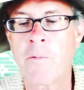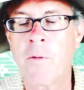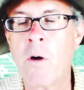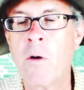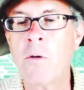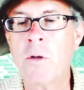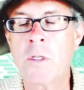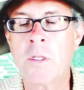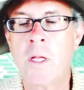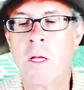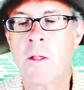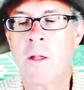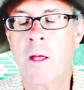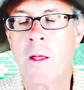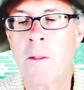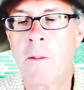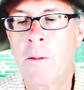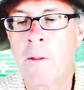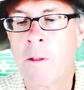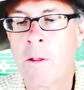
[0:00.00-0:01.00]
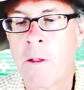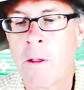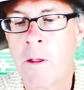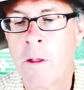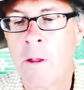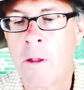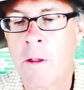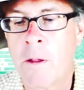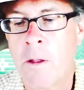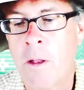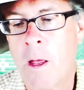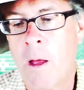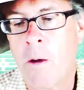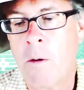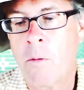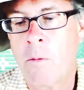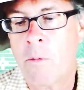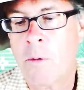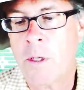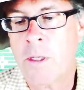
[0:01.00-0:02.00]
I've always done that.
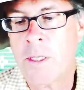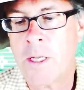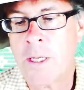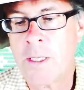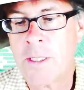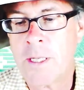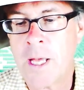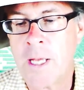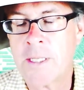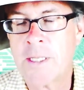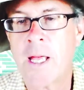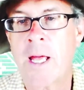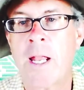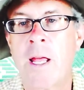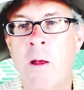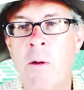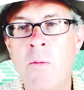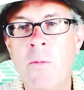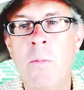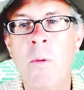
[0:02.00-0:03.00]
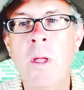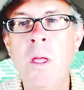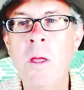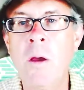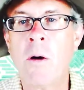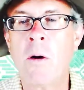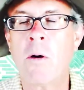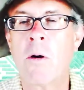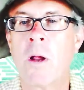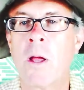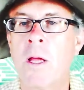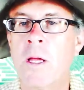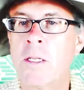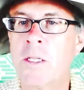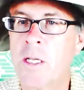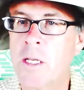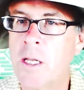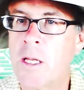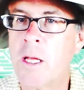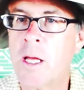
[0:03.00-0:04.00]
Now, is, has that helped me, or
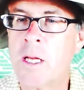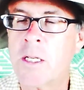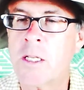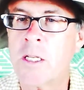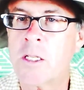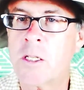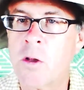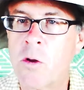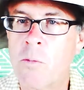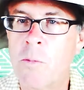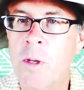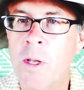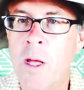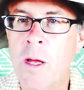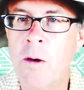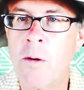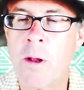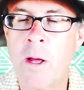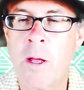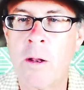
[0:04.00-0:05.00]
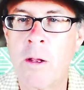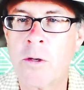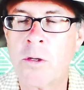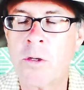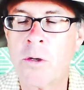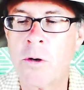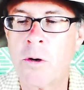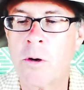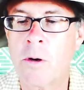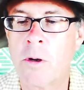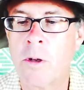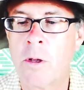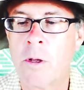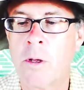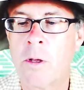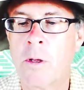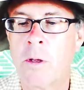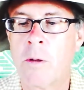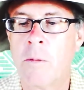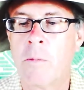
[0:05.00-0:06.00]
is it has it slowed me down? I'm not sure.
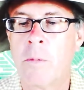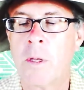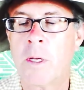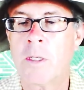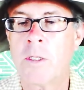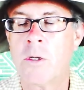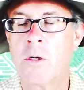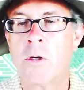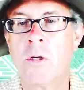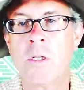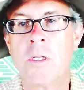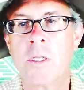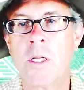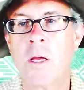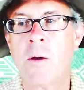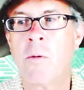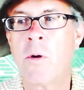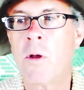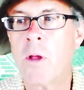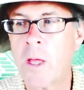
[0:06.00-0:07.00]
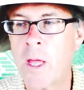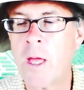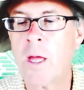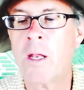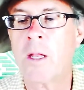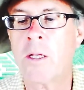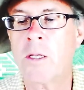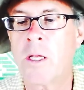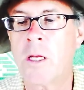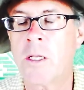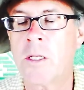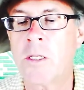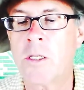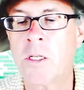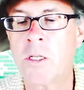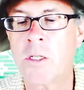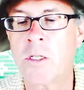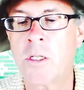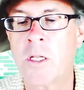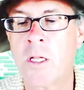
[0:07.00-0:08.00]
Because you could say, well, again, it, it's
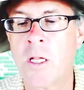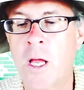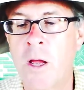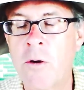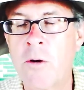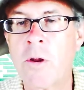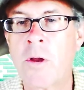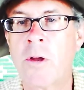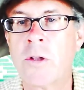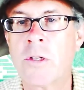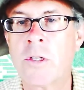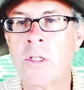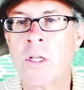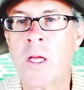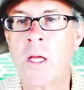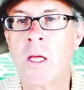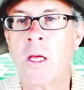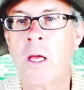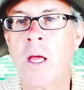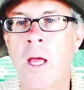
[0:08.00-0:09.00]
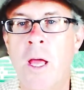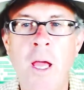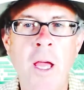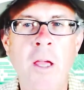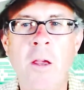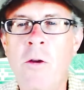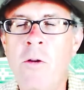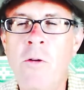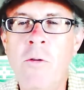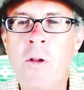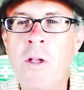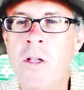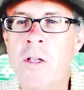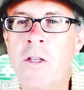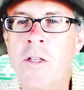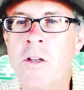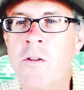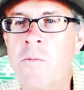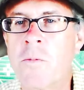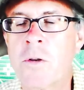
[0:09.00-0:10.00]
just the arrogance saying, hey, you don't need
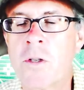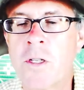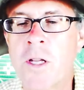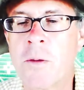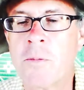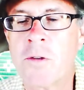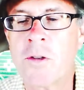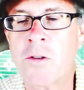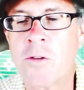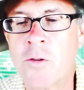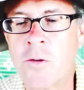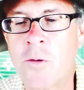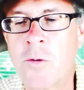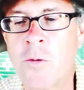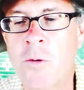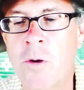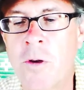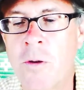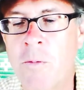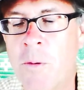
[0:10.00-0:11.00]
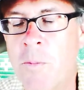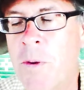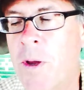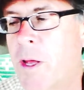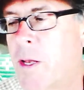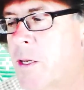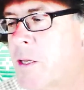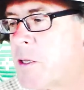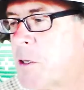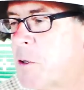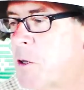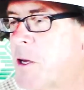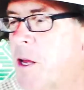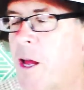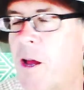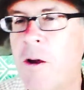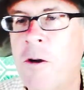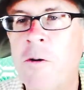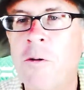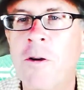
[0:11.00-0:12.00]
to shift perception to repentance.
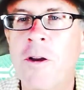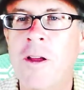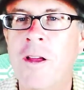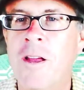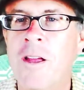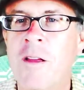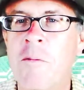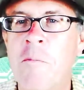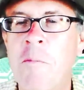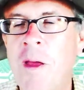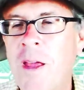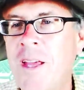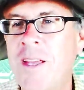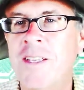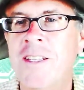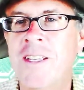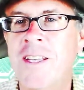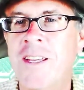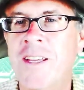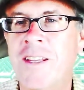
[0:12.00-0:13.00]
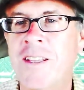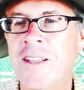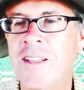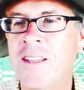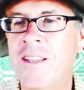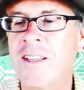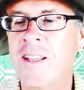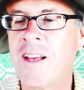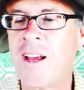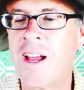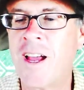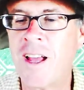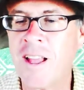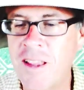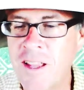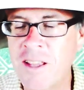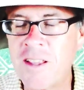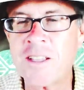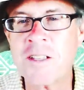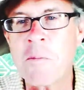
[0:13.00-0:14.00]
Look how amazing, I,
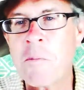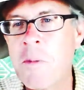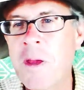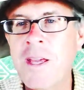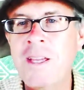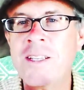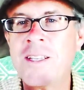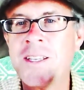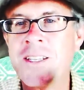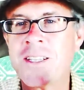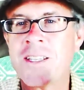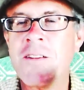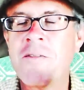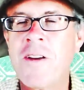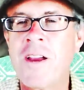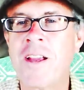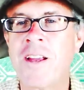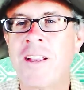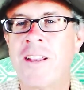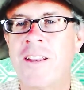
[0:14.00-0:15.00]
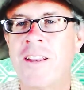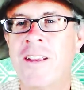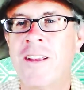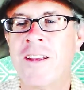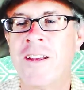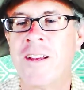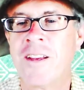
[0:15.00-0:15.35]
look at this amazing stuff I can